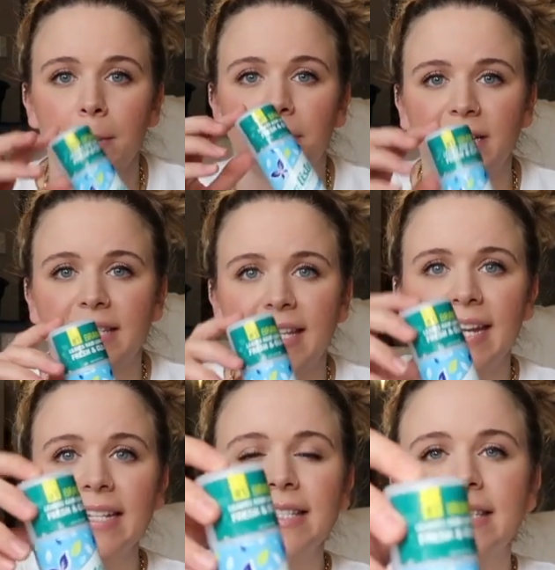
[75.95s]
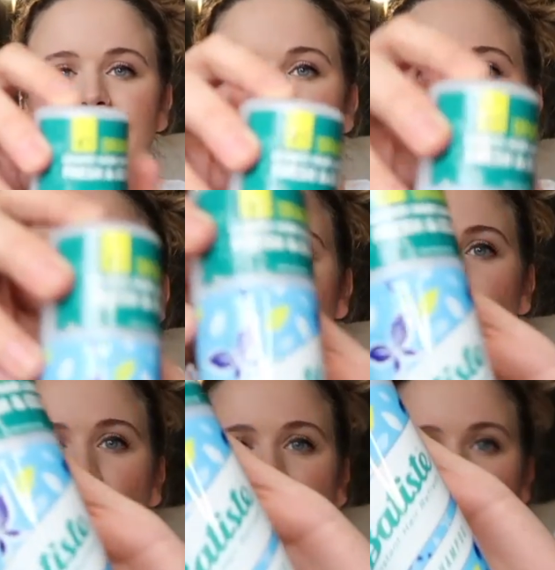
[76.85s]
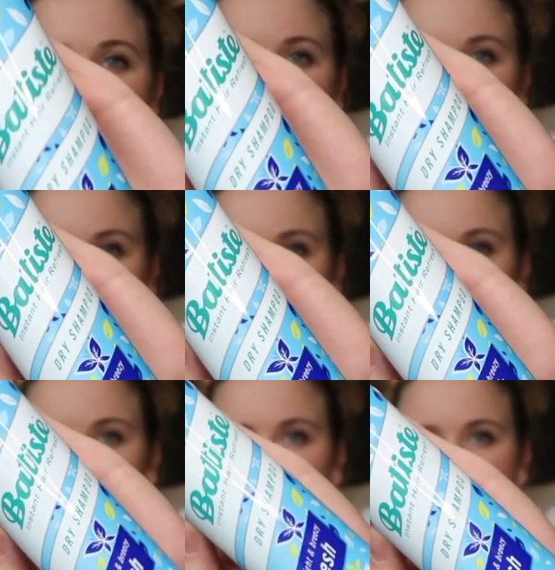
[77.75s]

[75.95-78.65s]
Batiste dry shampoo